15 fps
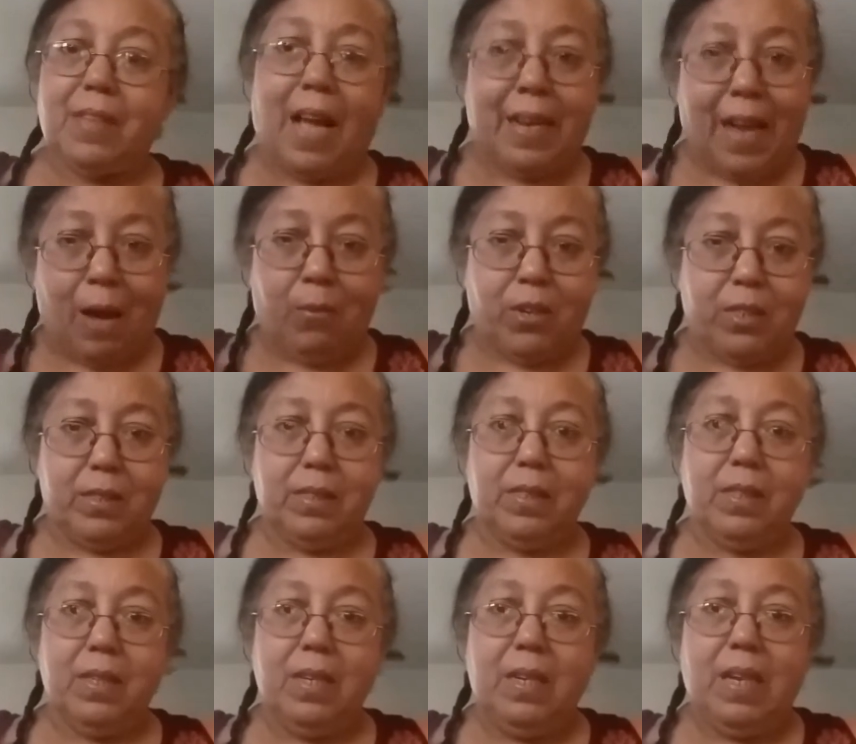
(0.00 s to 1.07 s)

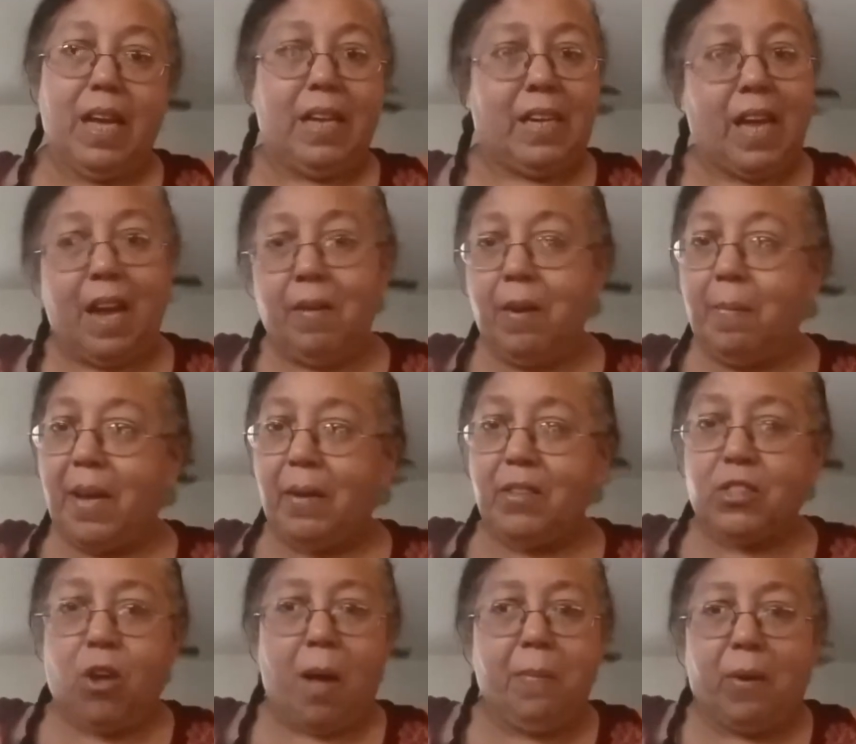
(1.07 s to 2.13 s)
And everybody
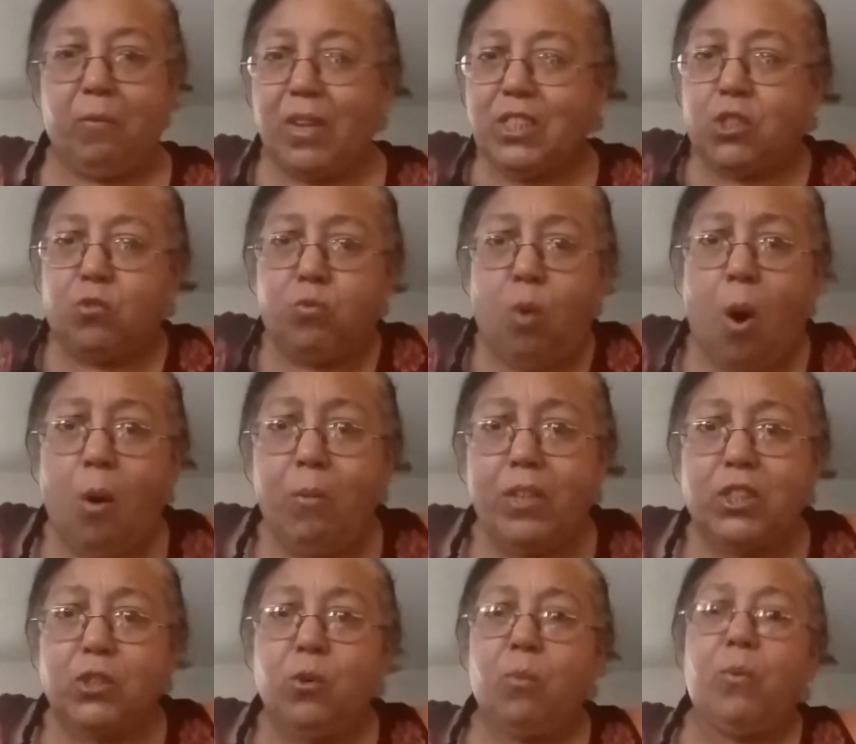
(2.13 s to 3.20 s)
was going, what's wrong
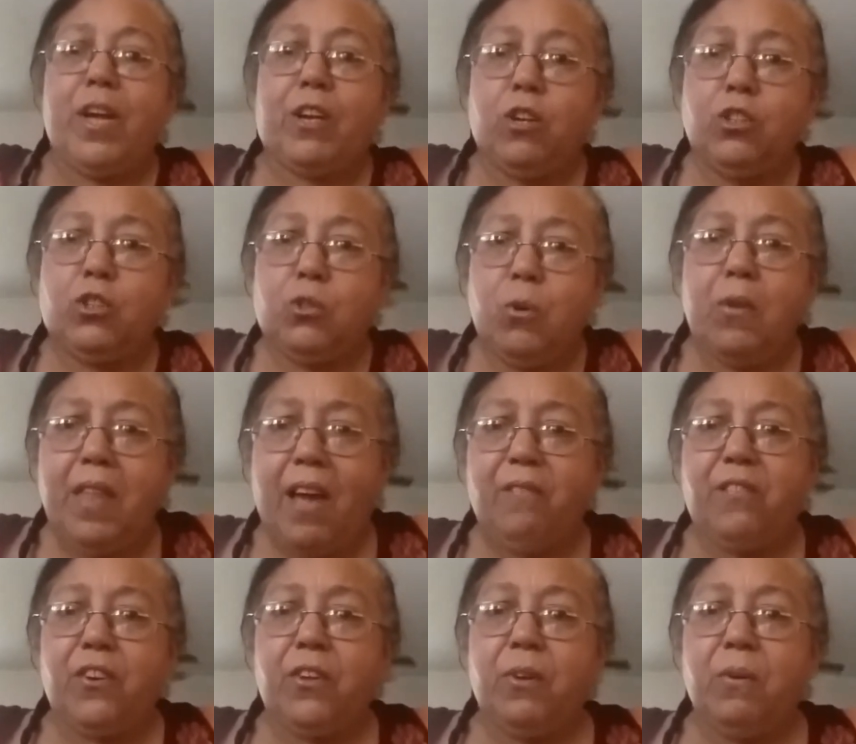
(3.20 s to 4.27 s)
with you? We could do
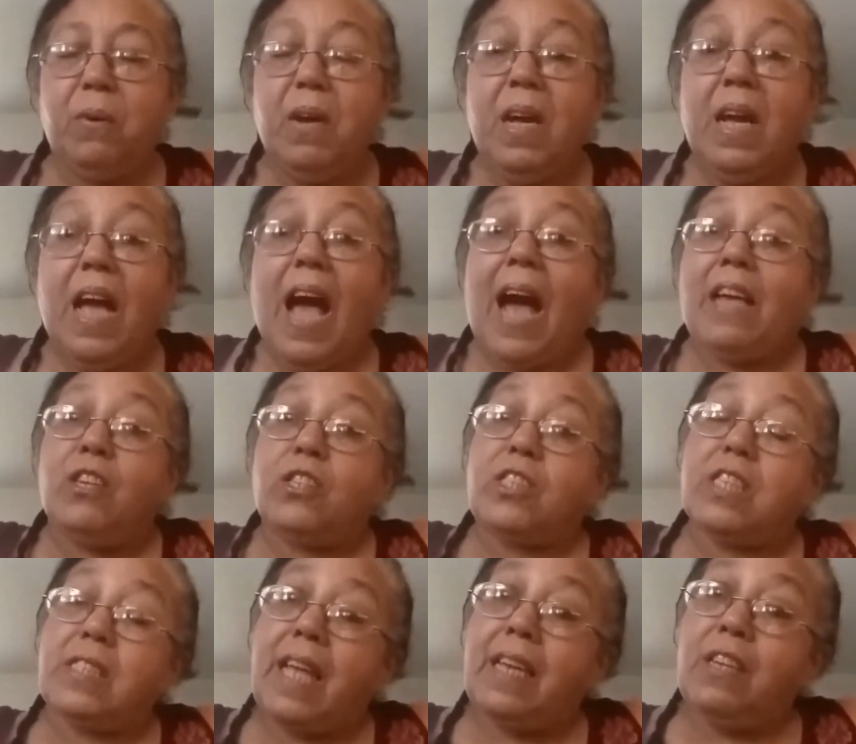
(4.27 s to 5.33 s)
that for you. And I
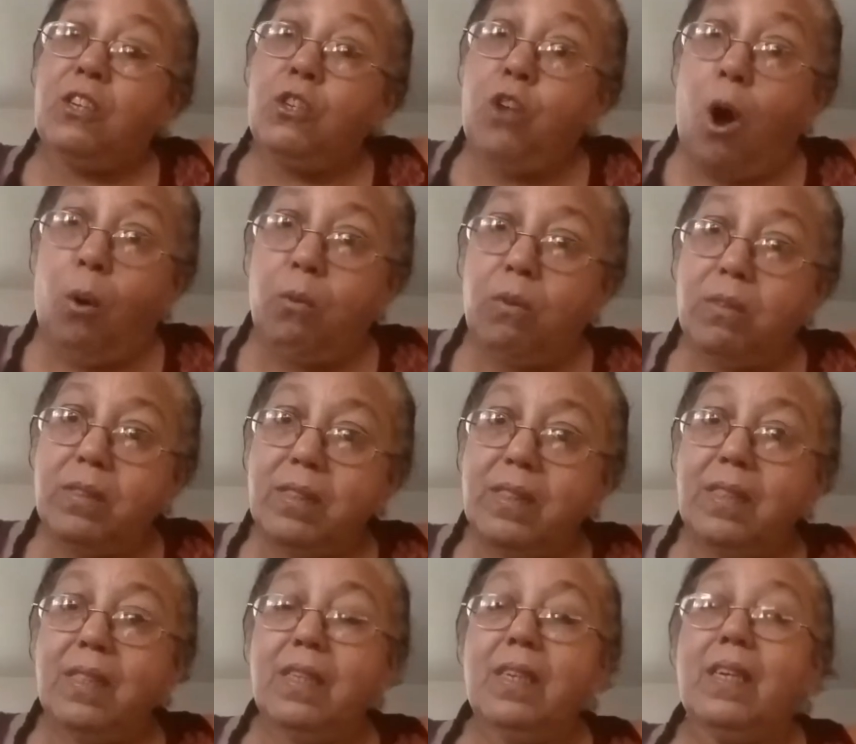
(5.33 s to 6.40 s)
used to say, no.
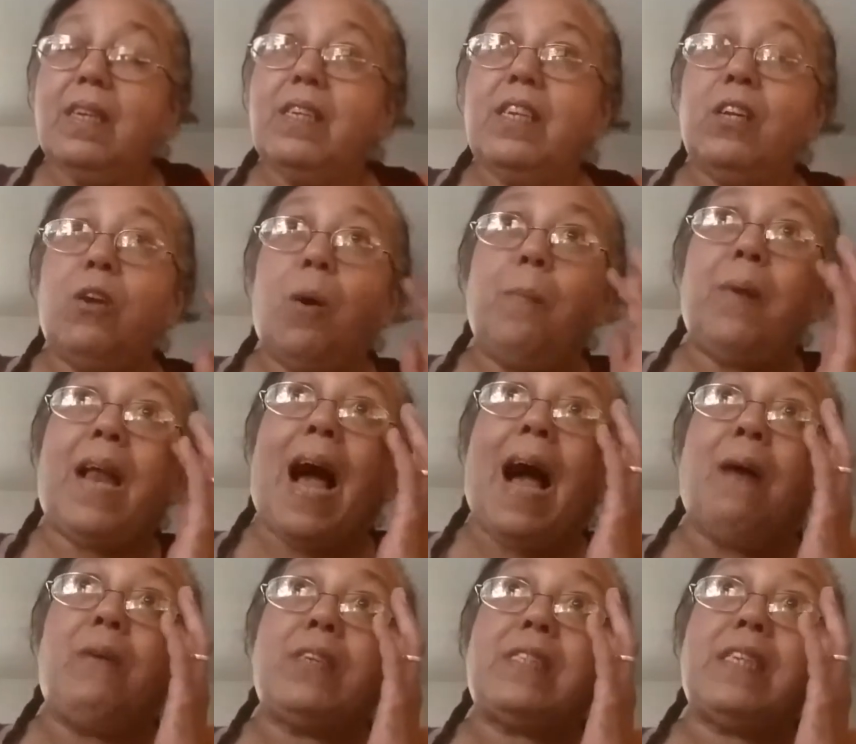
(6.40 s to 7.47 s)
You know, but
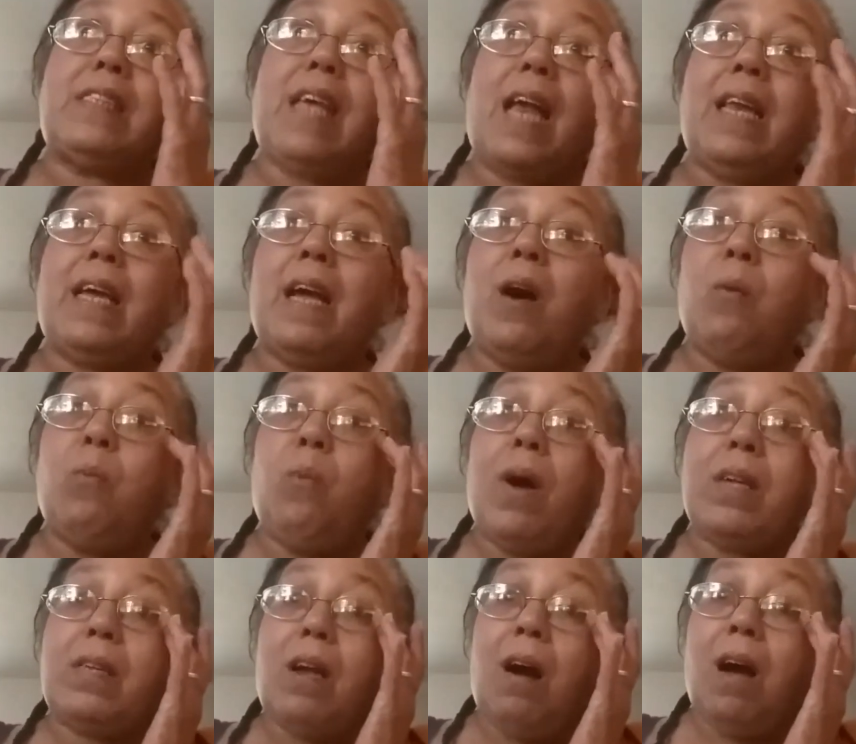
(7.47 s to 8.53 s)
I wasn't telling her
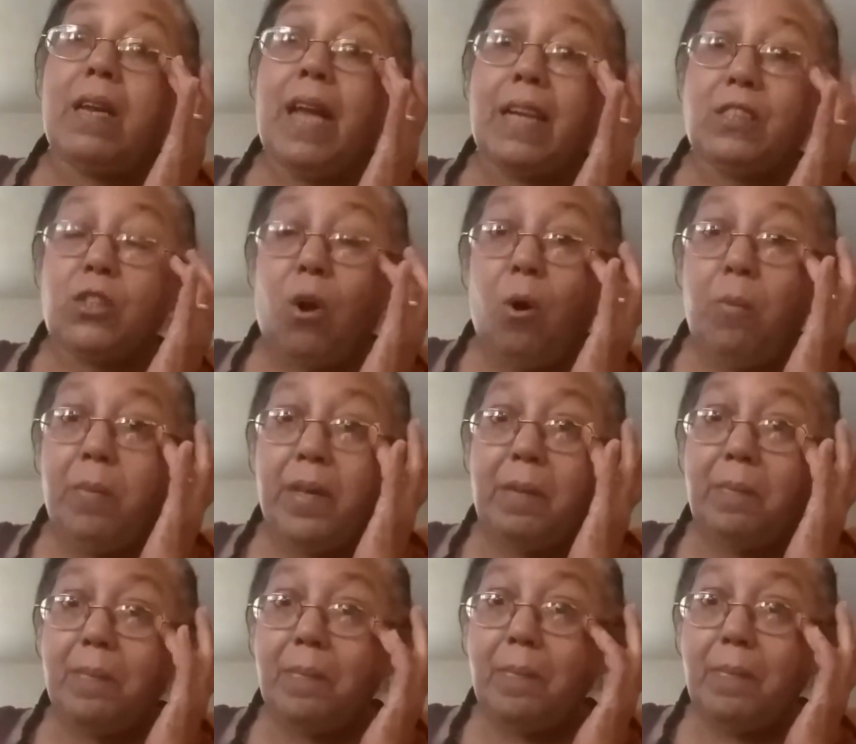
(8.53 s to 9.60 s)
what God had told
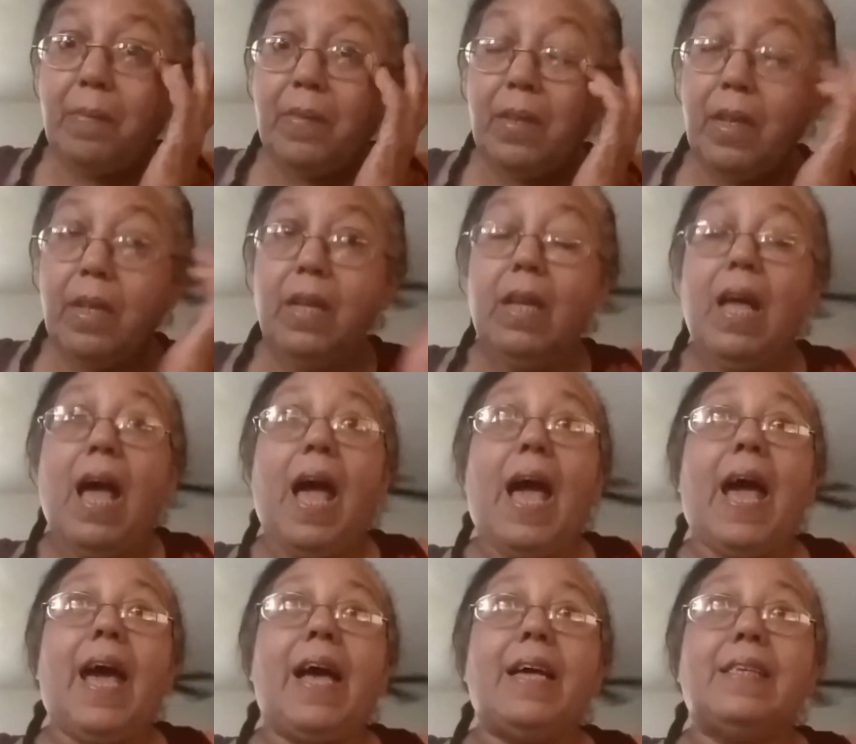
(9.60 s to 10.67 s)
me.
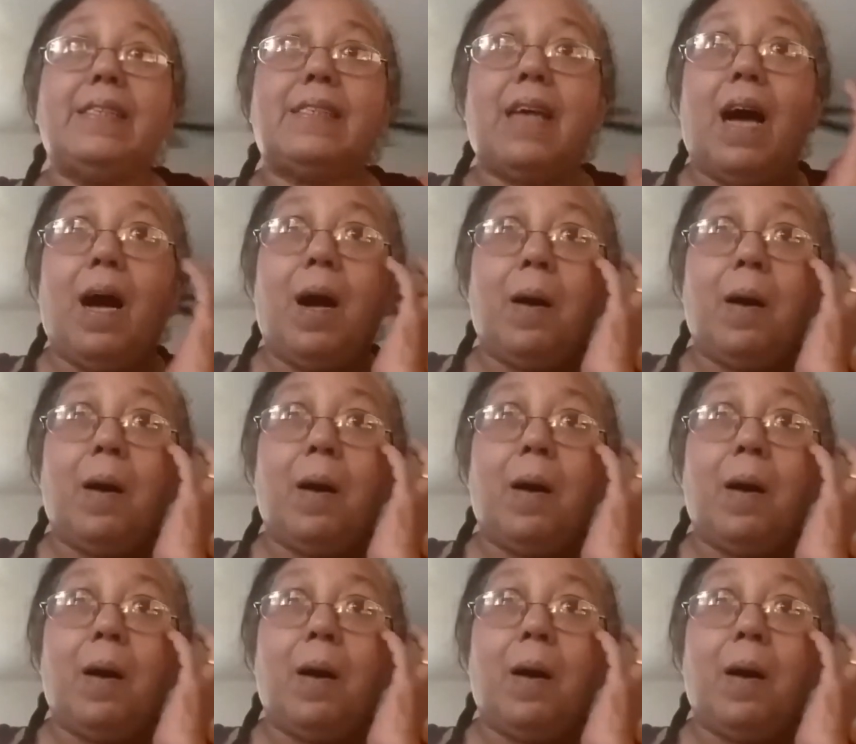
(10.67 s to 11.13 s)
And,